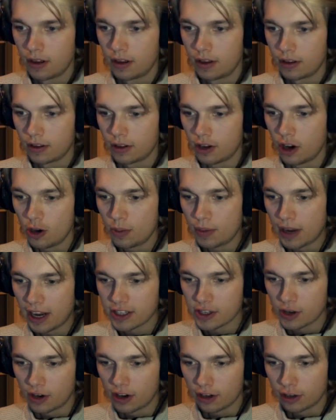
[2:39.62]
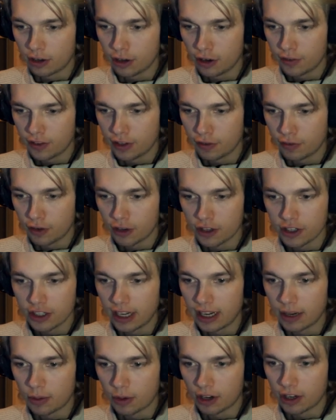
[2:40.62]
Going back to our curve, the first
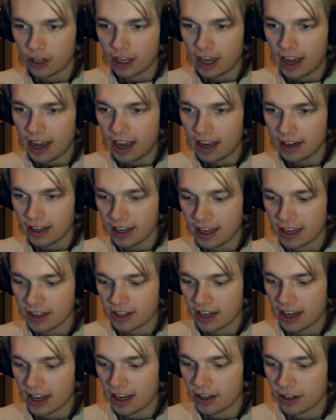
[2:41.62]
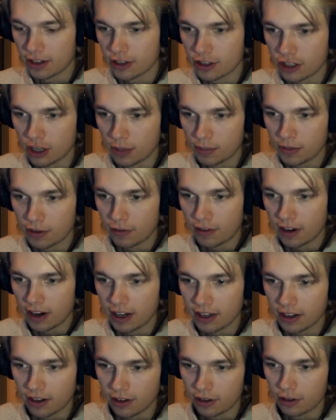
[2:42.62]
thing we're going to add is a
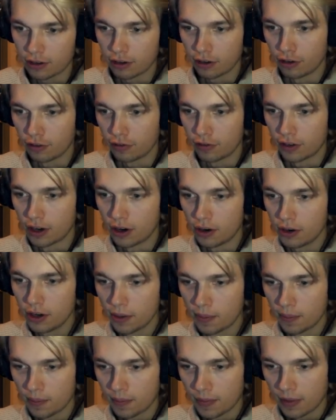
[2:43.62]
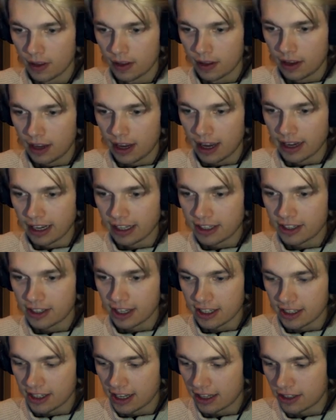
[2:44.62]
subdivide curve node, and let's
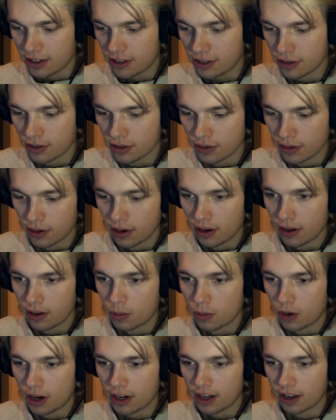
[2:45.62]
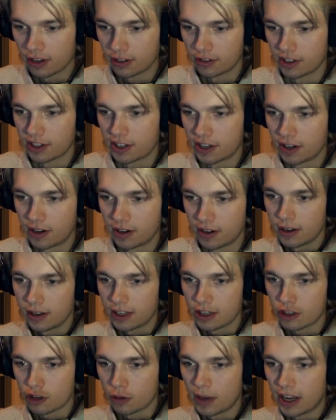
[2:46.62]
set that to 100.
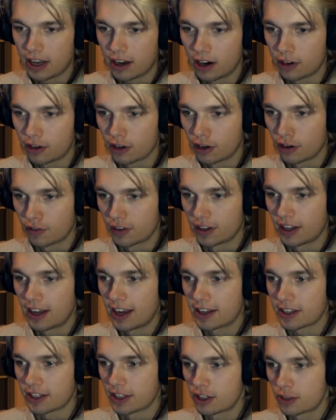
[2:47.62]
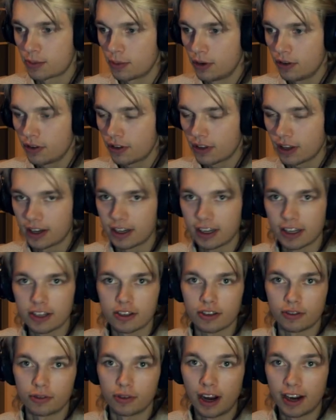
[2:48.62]
This will make our curve nice and smooth, and
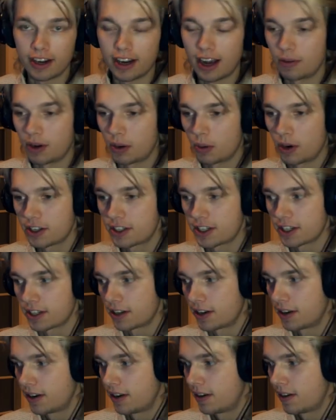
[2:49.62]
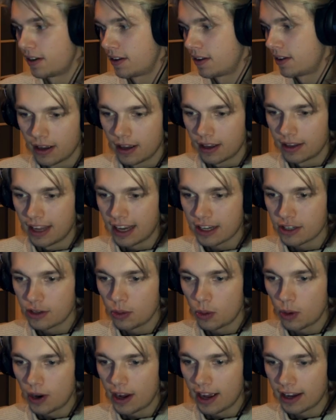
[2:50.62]
that's right how we want it. Next we
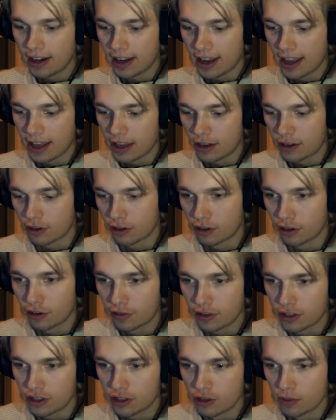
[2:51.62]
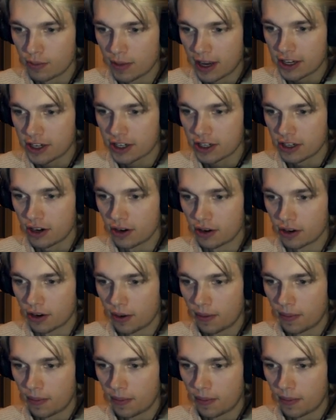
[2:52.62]
will add a curve to mesh node.